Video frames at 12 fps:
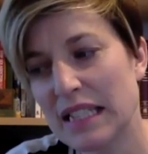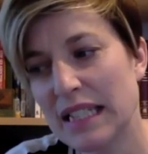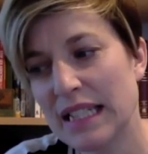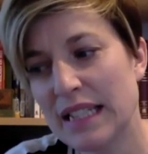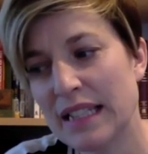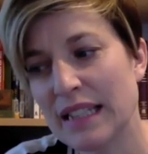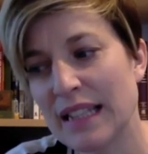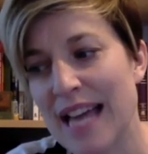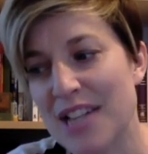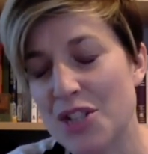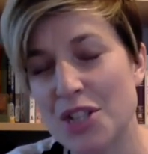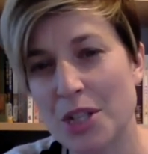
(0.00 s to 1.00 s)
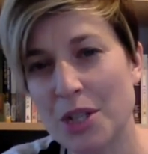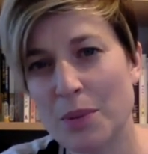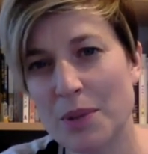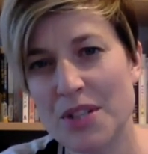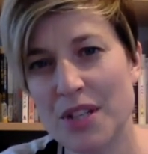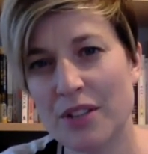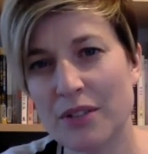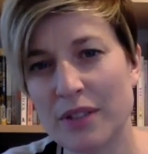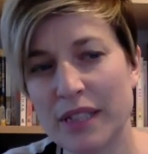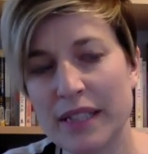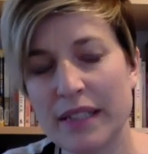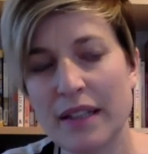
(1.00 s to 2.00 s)
in the last year
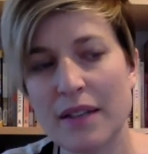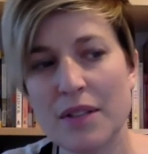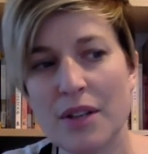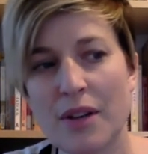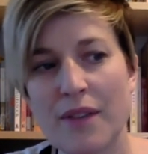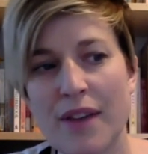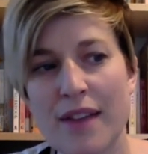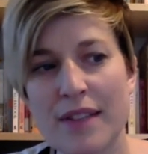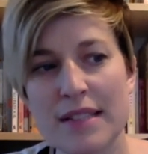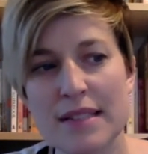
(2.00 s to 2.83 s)
particularly, I've had this